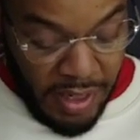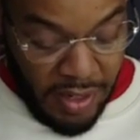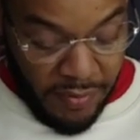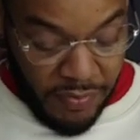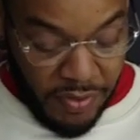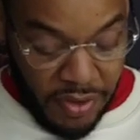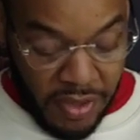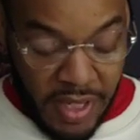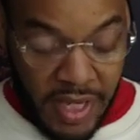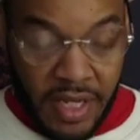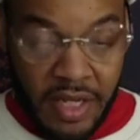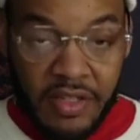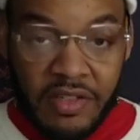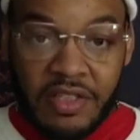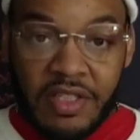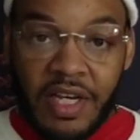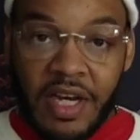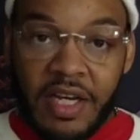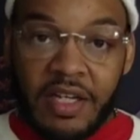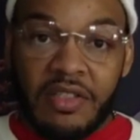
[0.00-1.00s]
Everything
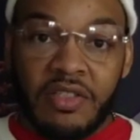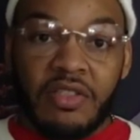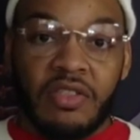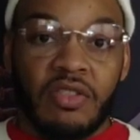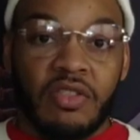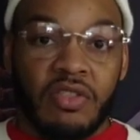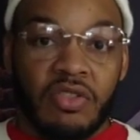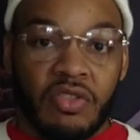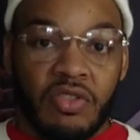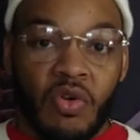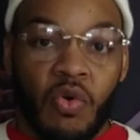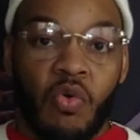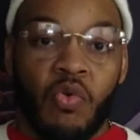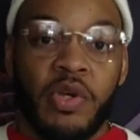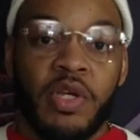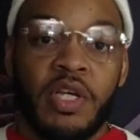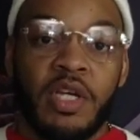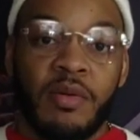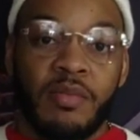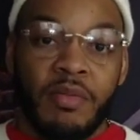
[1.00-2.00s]
is nice. So
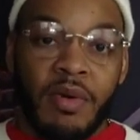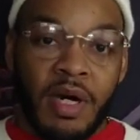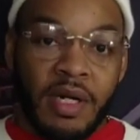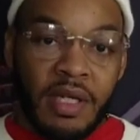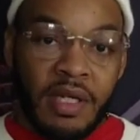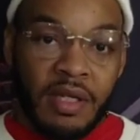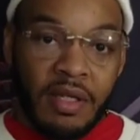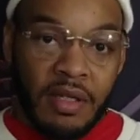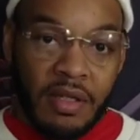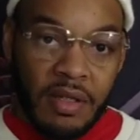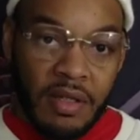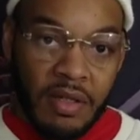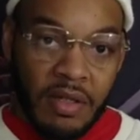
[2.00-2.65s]
We Get Money.